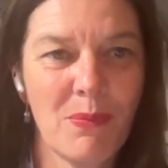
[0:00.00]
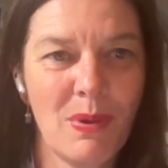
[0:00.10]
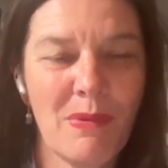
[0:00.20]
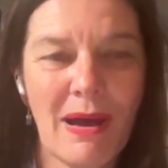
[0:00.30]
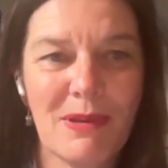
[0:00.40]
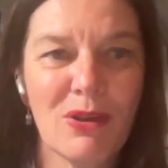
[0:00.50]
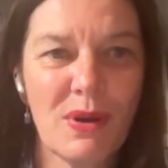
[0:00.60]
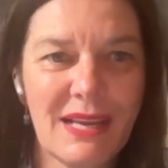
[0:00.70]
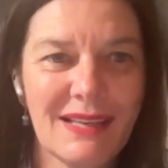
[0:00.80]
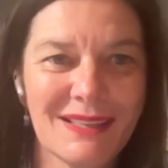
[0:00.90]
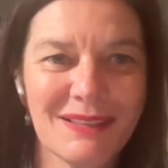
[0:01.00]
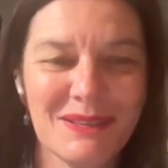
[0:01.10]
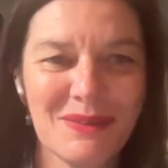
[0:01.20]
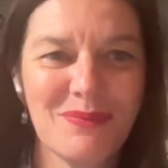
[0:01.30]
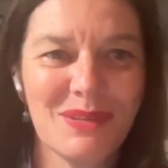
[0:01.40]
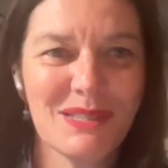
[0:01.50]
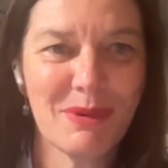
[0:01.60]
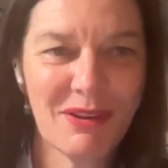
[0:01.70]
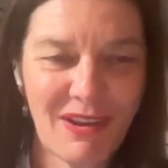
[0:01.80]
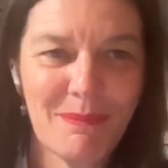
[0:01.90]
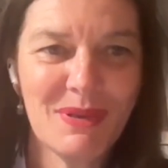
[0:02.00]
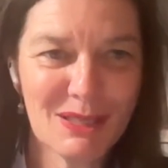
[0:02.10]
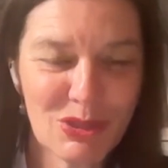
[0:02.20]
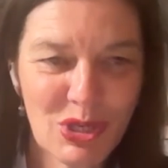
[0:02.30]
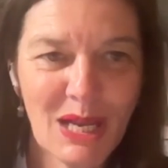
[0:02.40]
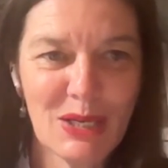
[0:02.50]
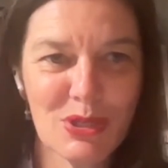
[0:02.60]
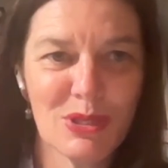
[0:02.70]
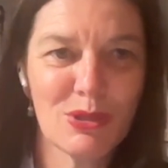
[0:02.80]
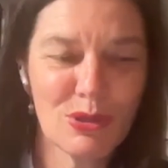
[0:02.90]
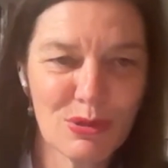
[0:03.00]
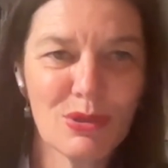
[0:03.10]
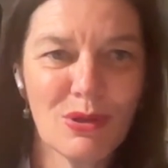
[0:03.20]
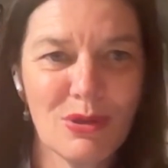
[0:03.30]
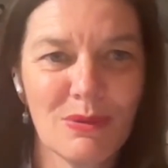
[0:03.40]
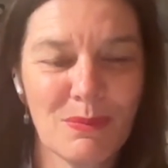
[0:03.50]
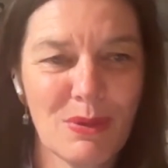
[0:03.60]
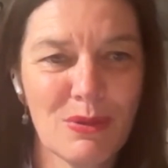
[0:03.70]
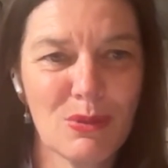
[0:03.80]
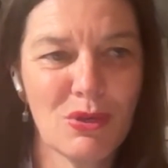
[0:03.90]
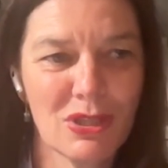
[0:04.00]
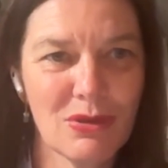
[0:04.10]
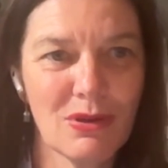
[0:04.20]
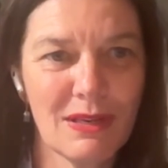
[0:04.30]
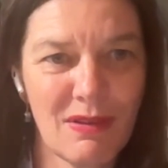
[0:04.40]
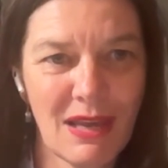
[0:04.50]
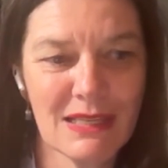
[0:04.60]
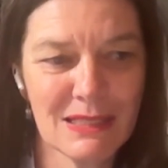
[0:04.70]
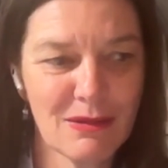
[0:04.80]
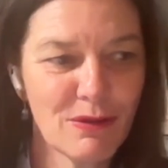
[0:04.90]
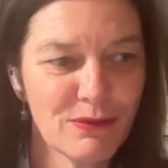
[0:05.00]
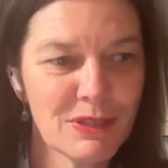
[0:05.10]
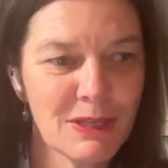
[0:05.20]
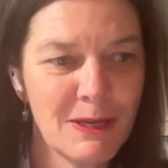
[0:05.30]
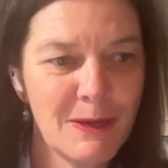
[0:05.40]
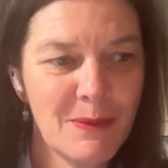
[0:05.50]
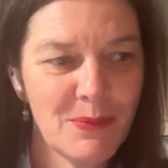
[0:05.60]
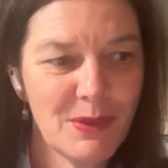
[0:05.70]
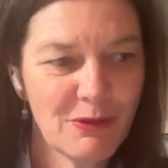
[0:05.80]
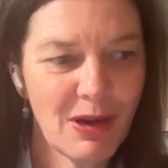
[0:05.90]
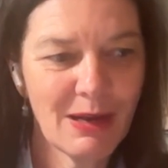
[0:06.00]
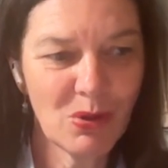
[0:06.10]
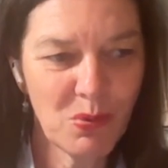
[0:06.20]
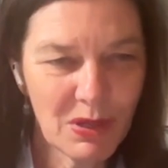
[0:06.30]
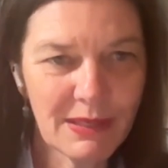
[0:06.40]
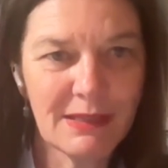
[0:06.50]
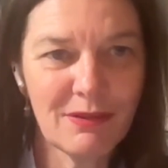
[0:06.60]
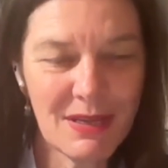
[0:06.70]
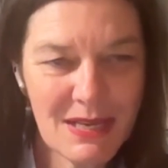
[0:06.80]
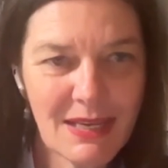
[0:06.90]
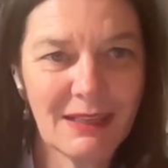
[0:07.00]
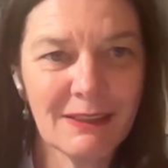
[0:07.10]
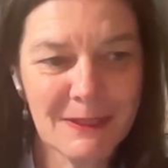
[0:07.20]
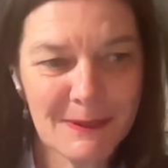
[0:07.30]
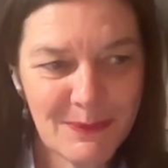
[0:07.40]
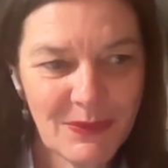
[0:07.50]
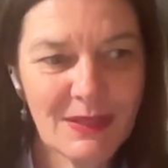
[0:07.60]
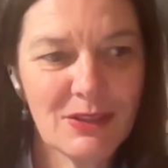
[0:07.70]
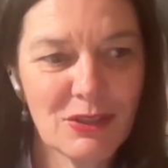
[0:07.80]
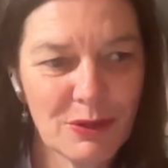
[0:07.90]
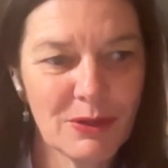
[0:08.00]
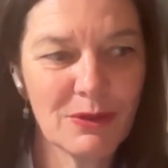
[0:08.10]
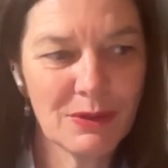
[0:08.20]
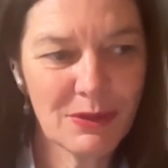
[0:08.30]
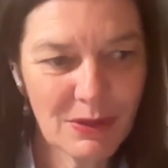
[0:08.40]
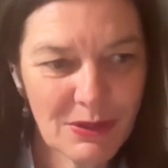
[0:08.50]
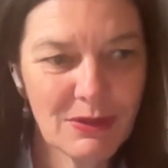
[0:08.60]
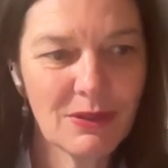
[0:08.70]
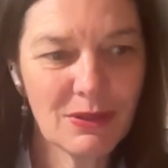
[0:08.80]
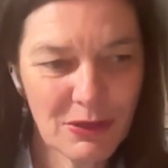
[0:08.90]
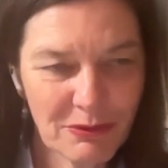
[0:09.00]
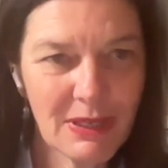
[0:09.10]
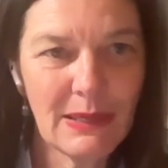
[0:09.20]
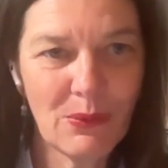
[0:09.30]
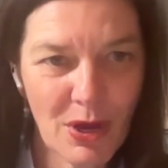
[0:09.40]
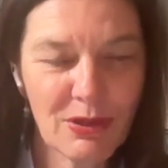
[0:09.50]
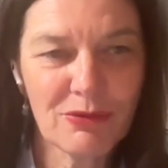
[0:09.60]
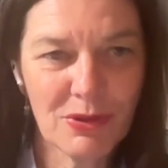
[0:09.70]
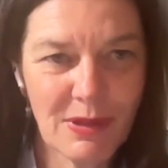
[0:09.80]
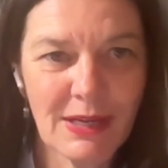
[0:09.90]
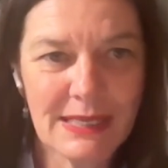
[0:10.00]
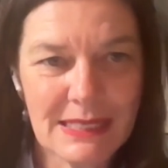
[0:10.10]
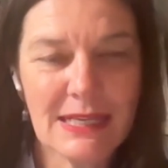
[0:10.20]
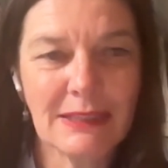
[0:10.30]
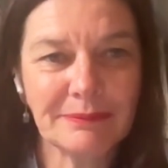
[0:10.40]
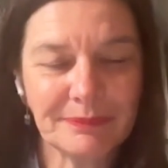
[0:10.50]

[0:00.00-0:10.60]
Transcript: we might be quitting some of our biggest challenges too soon because we're just not giving ourselves the right quality thinking to really work through the idea.